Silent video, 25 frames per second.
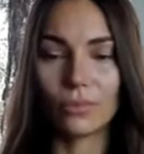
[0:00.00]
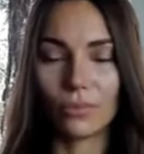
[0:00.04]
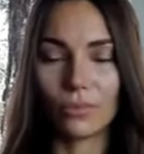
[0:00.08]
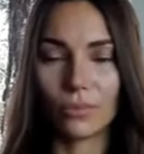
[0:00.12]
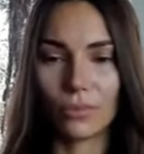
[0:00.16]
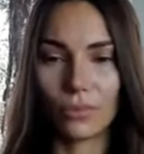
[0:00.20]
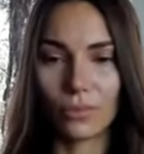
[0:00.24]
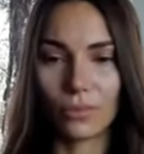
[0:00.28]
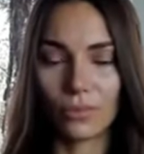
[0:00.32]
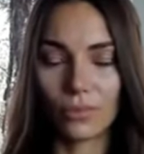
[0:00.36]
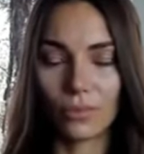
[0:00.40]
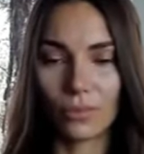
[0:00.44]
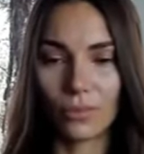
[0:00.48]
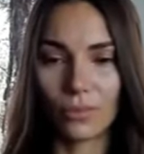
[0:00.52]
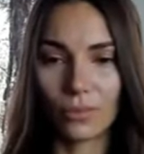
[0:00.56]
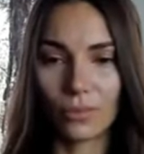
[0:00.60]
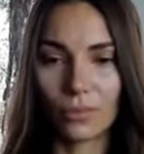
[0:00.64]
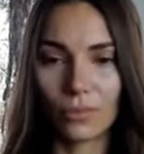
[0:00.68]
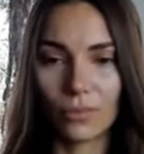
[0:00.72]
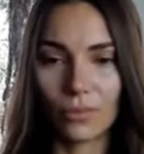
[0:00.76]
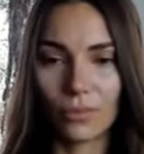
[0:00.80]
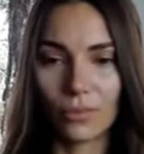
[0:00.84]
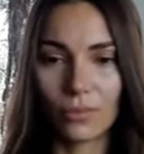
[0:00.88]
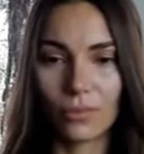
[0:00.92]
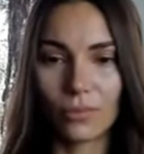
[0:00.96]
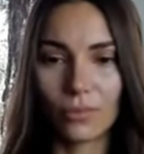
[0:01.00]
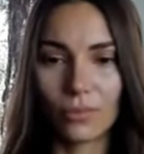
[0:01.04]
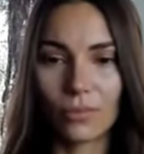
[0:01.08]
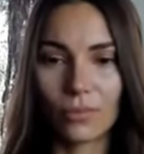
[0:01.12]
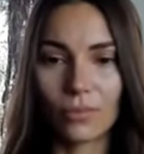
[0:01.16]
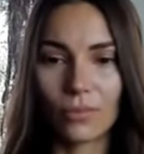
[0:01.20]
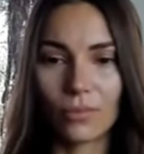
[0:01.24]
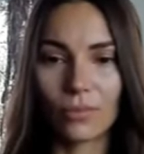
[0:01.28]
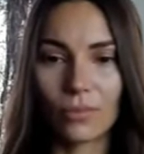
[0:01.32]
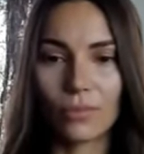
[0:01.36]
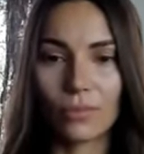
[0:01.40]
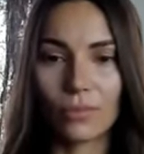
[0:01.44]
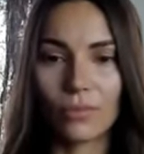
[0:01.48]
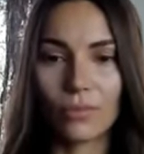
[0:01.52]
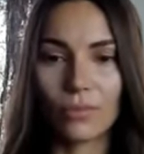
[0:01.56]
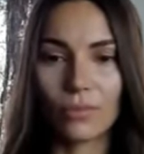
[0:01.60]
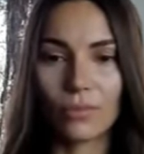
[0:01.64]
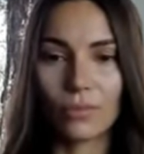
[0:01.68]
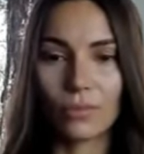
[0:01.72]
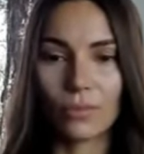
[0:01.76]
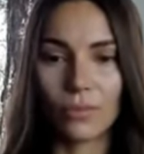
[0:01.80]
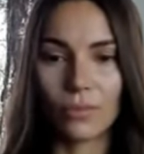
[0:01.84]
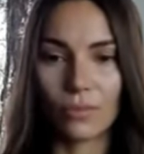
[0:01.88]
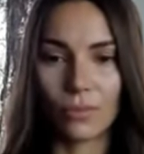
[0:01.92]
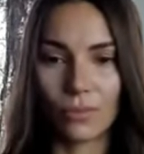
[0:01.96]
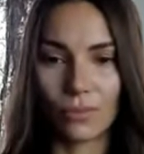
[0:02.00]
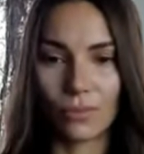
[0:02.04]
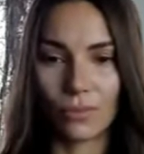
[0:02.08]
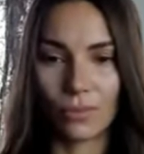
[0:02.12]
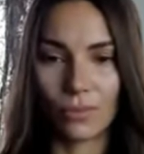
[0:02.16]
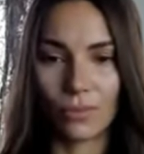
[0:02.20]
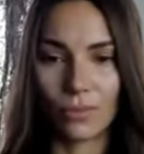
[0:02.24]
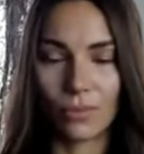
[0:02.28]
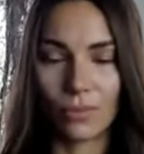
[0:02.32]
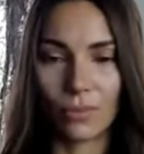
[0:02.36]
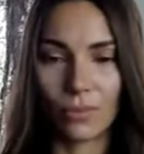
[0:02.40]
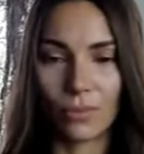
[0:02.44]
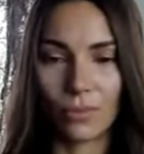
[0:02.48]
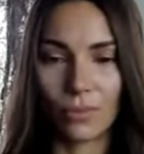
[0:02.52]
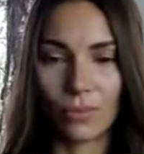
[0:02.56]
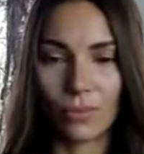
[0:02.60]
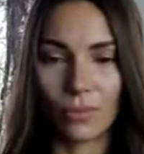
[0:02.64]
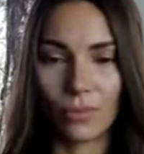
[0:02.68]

The person shown says nothing.